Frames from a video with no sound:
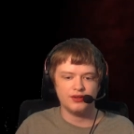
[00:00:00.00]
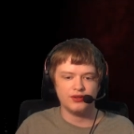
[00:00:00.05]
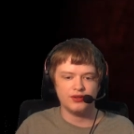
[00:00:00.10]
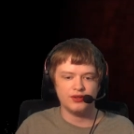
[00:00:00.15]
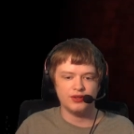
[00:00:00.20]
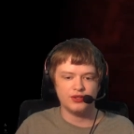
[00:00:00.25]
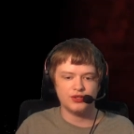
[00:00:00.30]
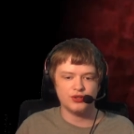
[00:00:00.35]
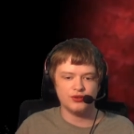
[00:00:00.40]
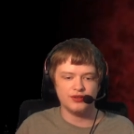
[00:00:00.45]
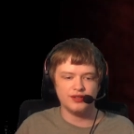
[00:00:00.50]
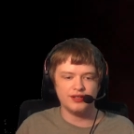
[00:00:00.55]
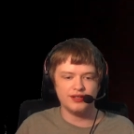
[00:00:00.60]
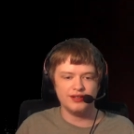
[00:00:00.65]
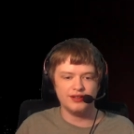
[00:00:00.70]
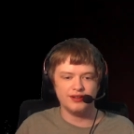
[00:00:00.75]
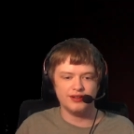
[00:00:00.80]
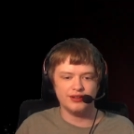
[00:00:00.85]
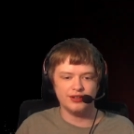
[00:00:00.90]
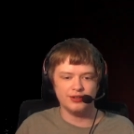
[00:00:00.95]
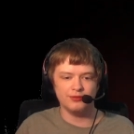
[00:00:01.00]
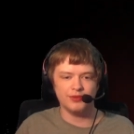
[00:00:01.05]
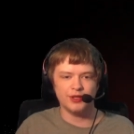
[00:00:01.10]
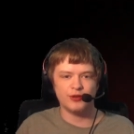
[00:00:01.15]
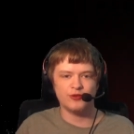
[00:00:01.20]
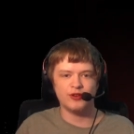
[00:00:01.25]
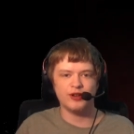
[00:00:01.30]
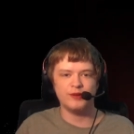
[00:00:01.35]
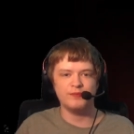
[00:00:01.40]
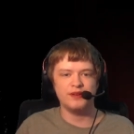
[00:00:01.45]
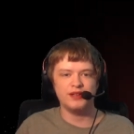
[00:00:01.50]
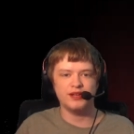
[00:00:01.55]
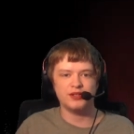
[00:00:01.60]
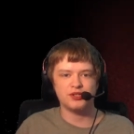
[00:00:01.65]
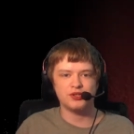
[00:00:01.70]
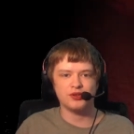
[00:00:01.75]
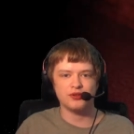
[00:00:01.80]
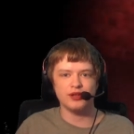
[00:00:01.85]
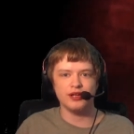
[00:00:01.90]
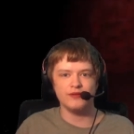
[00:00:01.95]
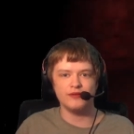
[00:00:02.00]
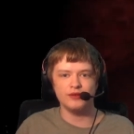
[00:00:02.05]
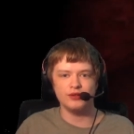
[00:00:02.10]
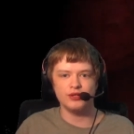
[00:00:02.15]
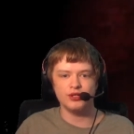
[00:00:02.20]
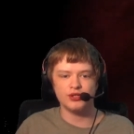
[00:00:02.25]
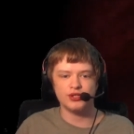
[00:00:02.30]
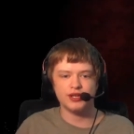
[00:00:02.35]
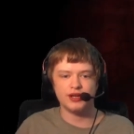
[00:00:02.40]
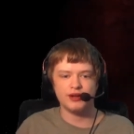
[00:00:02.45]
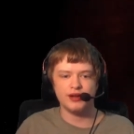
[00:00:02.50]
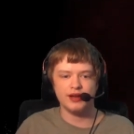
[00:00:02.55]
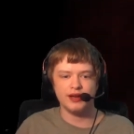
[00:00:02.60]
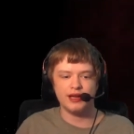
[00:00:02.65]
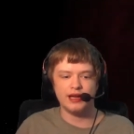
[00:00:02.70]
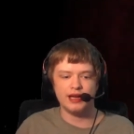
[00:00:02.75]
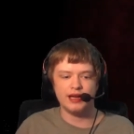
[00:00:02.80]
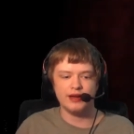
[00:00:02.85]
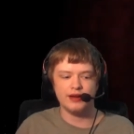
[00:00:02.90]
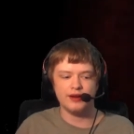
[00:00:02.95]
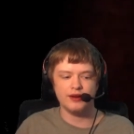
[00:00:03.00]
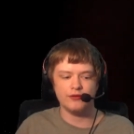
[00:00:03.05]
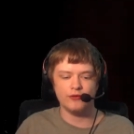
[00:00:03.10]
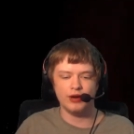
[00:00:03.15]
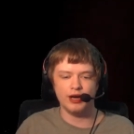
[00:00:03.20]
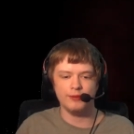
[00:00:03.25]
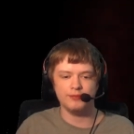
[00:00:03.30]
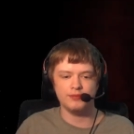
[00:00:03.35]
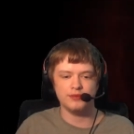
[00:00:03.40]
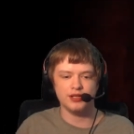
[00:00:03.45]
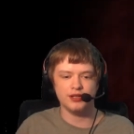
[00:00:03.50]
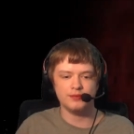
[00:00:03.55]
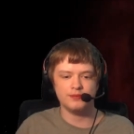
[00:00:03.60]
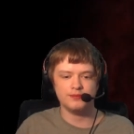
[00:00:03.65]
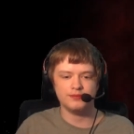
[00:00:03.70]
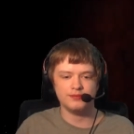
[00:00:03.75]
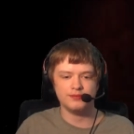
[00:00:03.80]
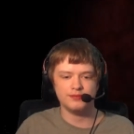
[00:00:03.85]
Okay, so yeah, um, the creepiness level just ramped up.